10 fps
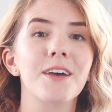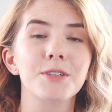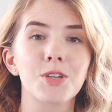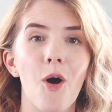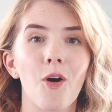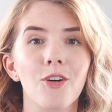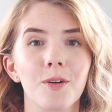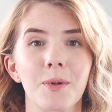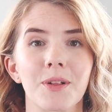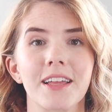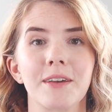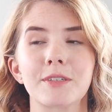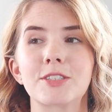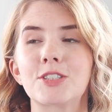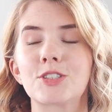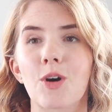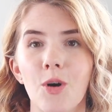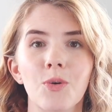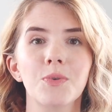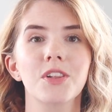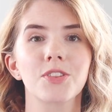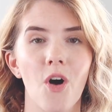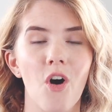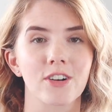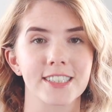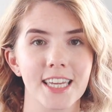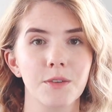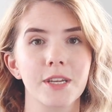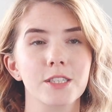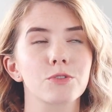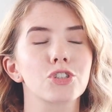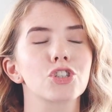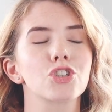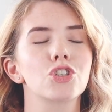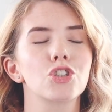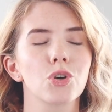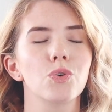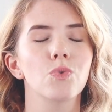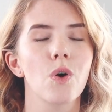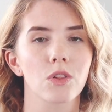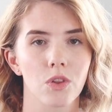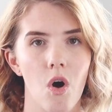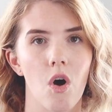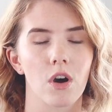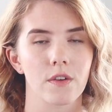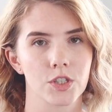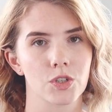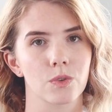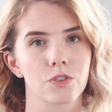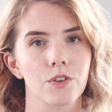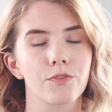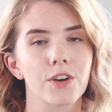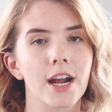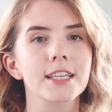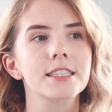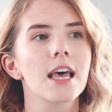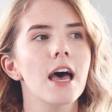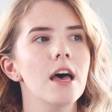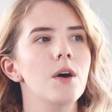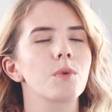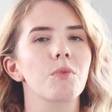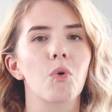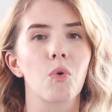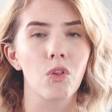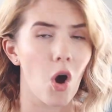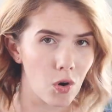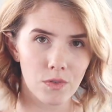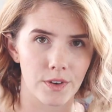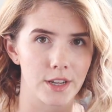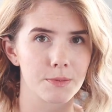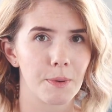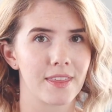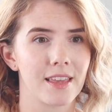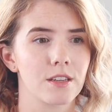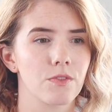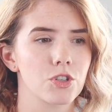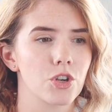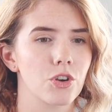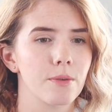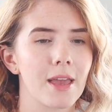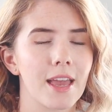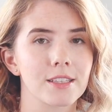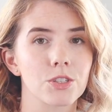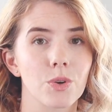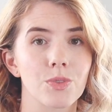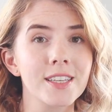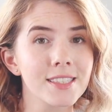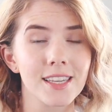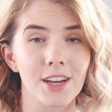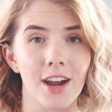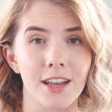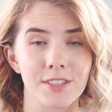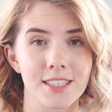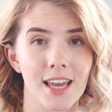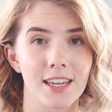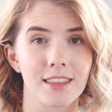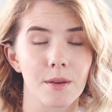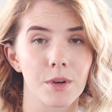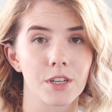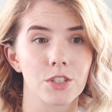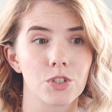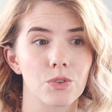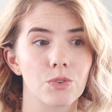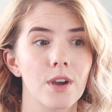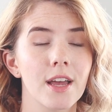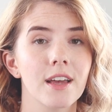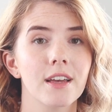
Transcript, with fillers: it was horrible. It was so long. 10 weeks was just too long of a school term for us. We were all over it by the end of the term. And so this year I've decided that we're going to do